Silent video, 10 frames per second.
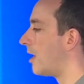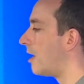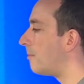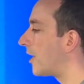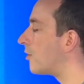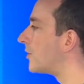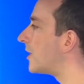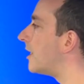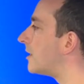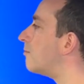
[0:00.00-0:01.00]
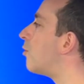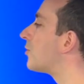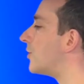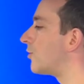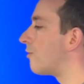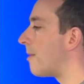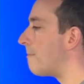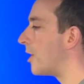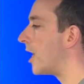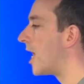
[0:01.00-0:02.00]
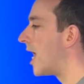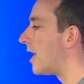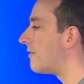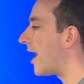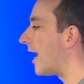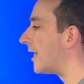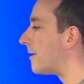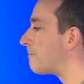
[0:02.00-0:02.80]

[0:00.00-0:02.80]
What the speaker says: because it's important to remember that